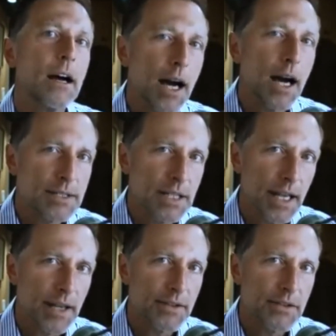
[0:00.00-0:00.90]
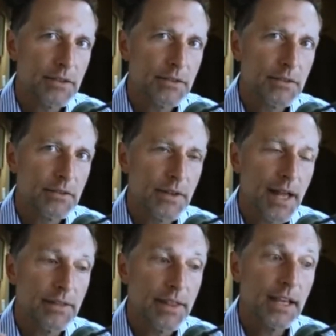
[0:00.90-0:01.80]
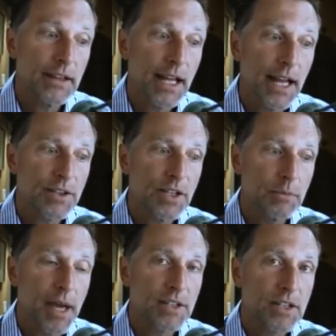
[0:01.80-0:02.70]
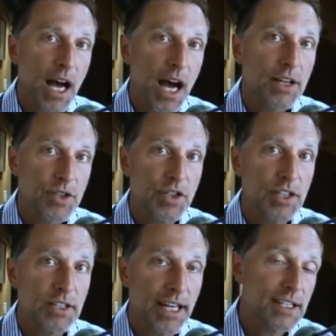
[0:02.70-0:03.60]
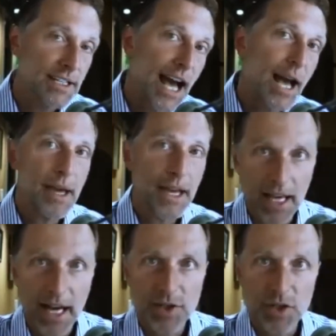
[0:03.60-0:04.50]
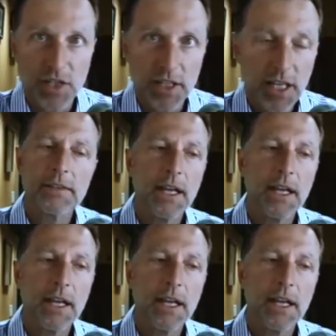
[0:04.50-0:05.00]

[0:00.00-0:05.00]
oxidase, that thing that actually makes oxygen, that it's not making oxygen.